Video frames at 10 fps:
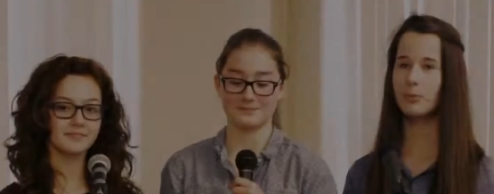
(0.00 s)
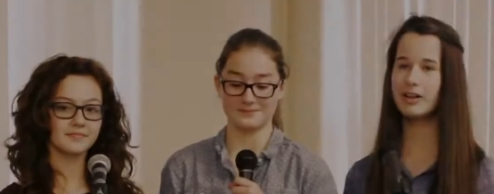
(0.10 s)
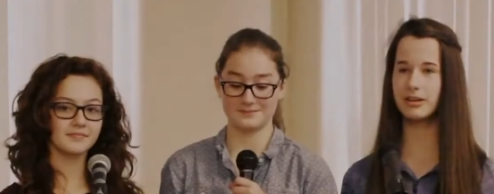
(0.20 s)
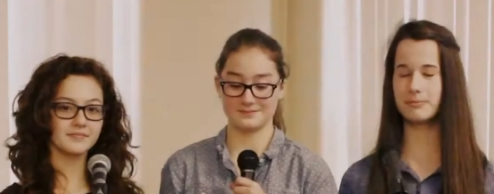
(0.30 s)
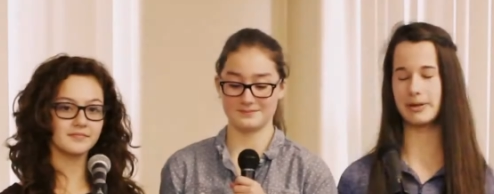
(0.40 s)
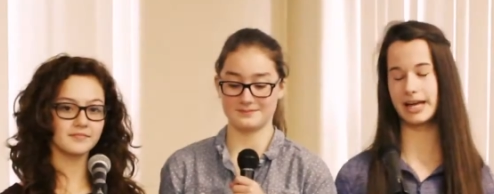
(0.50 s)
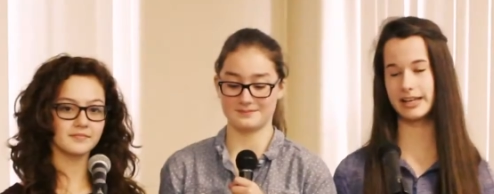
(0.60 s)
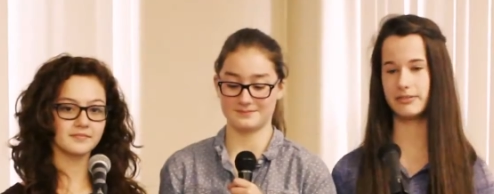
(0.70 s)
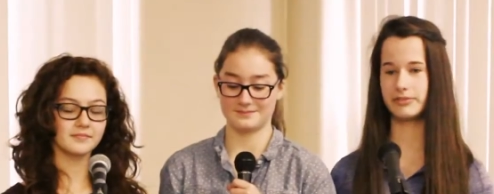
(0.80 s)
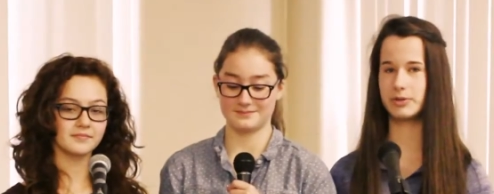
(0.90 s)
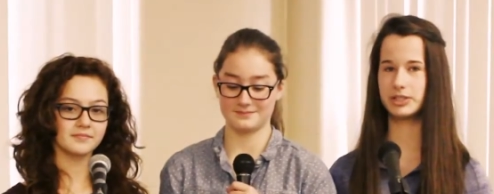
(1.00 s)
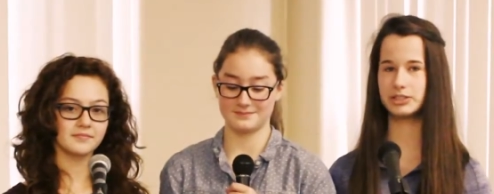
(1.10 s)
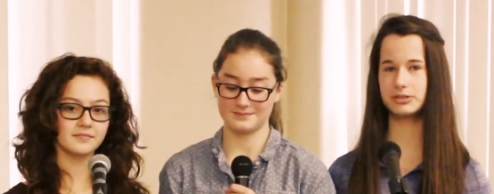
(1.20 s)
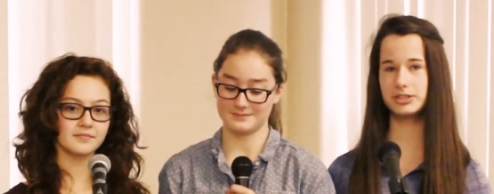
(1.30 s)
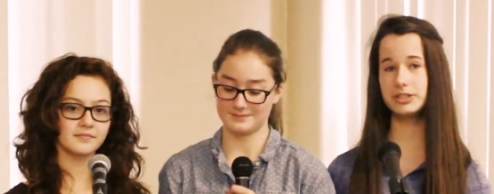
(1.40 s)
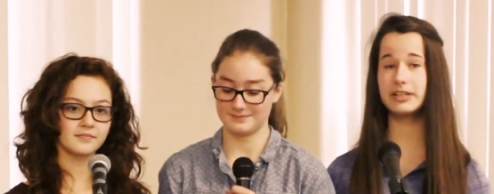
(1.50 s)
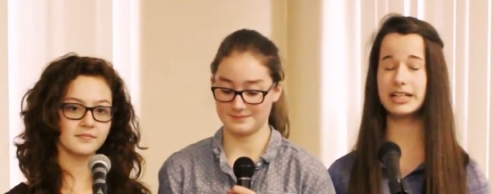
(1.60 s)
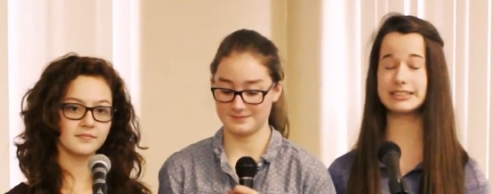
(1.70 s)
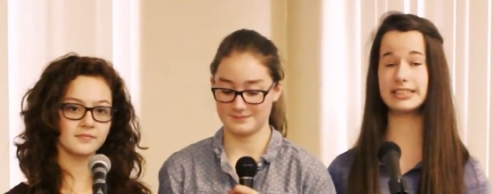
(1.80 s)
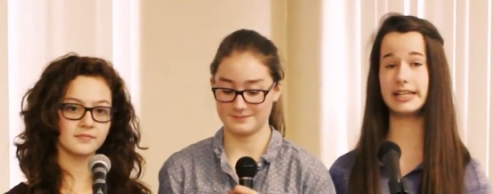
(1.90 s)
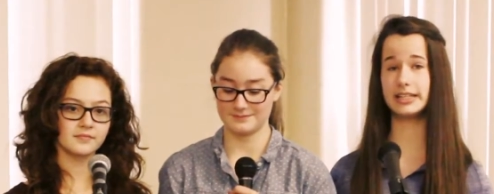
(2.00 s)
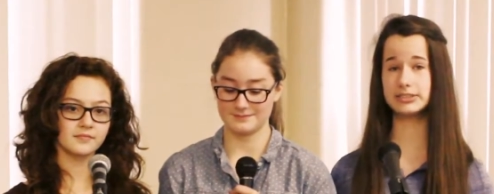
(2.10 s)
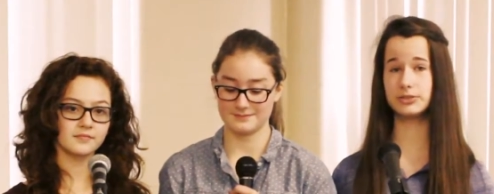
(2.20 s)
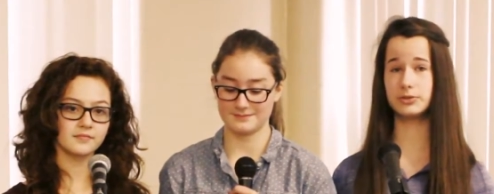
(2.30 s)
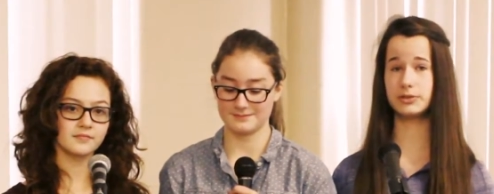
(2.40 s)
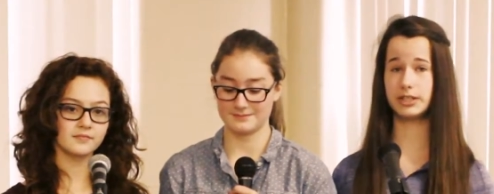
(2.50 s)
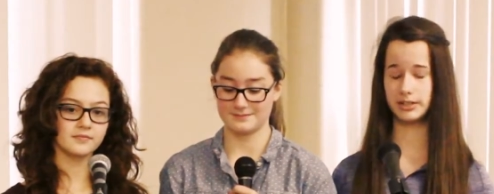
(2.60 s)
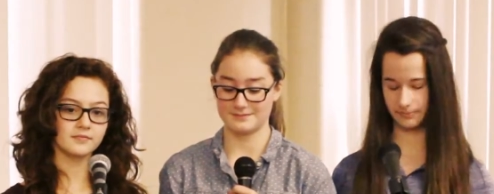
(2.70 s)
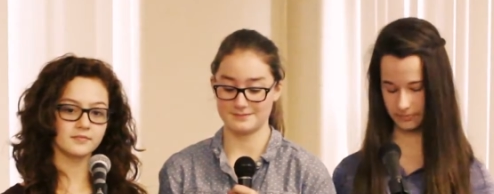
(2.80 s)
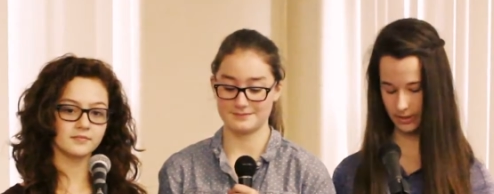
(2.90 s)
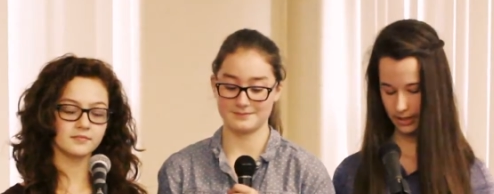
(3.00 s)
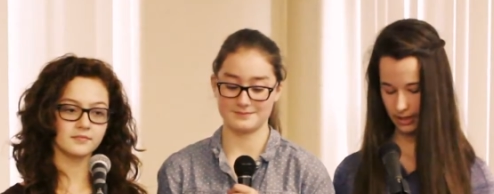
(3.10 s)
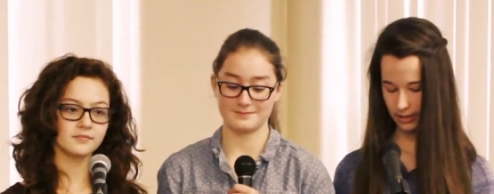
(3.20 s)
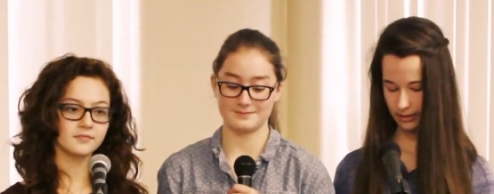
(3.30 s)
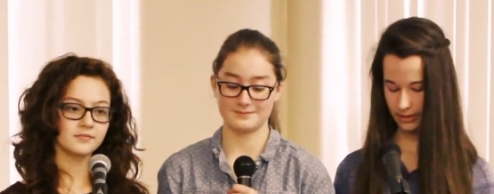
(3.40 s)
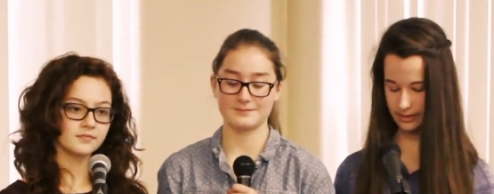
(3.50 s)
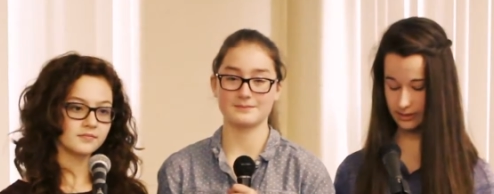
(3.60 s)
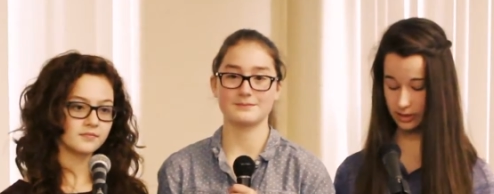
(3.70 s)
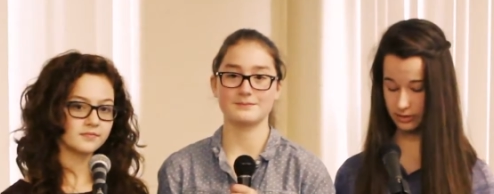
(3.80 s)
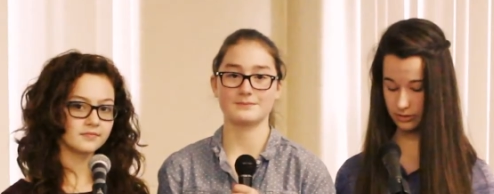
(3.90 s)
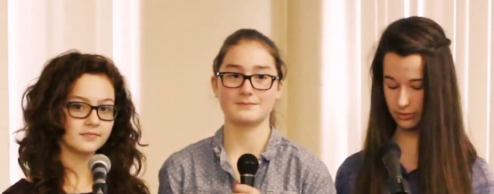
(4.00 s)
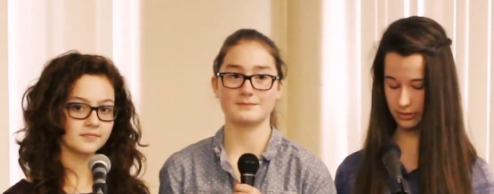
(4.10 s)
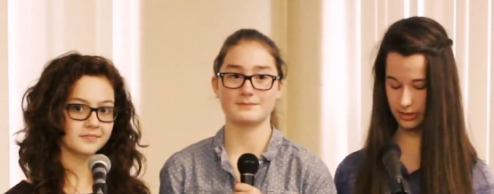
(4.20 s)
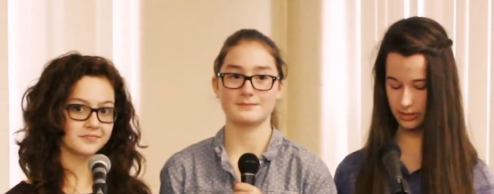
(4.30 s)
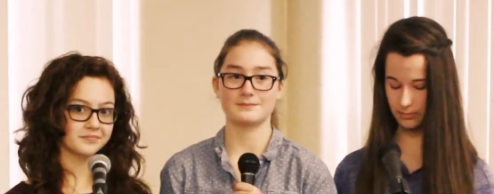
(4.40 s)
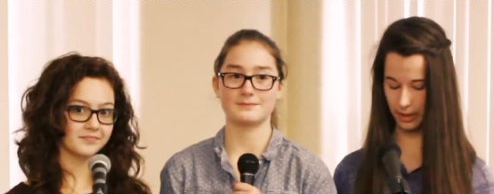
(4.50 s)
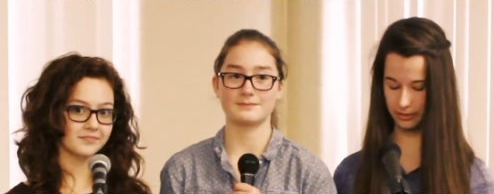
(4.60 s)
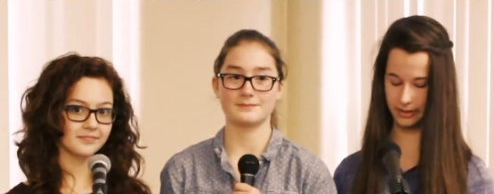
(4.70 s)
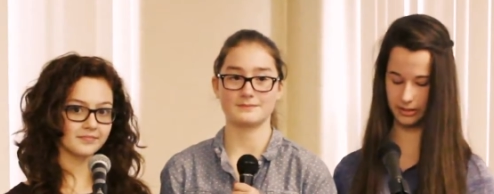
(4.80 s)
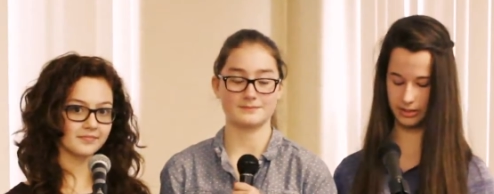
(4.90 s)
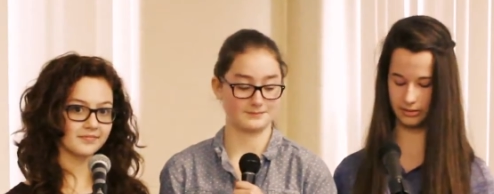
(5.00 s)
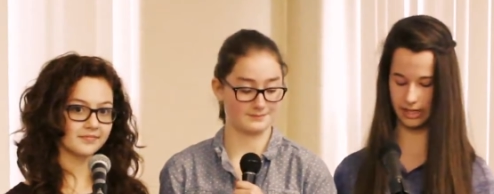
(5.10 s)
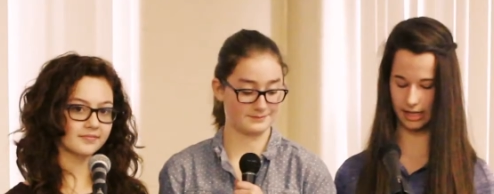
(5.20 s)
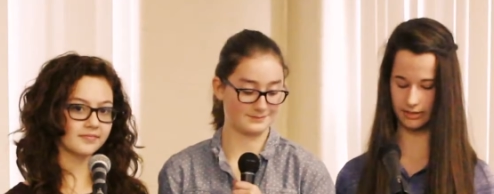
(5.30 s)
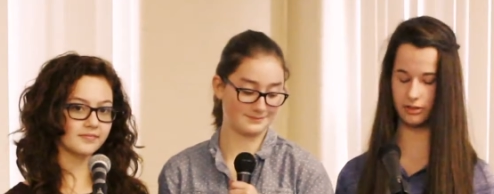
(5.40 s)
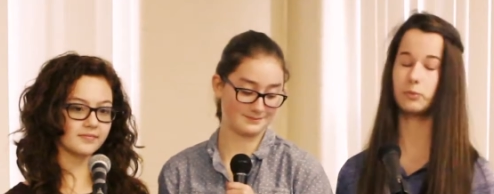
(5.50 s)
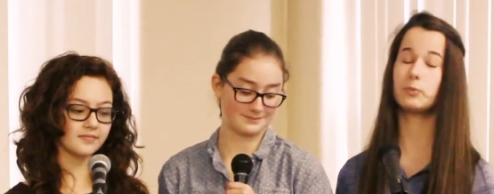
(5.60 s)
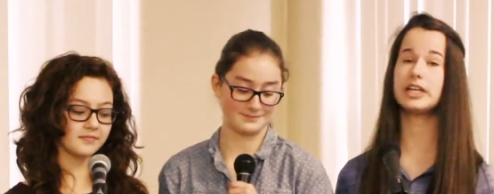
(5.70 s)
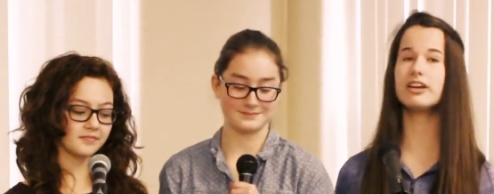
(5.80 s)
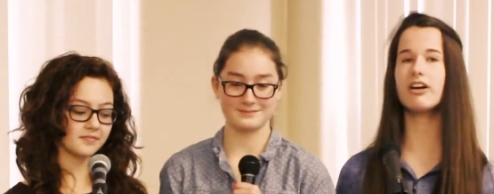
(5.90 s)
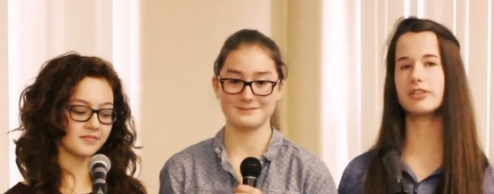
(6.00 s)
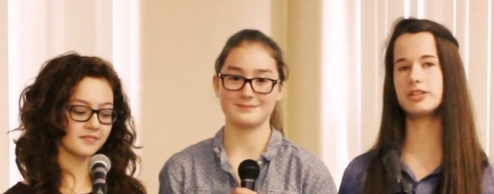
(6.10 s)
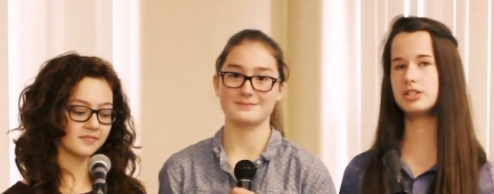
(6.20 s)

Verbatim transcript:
Speaker 1: Welcome back, everyone, to a new and exciting school year. This is our school's new monthly newscast. We are the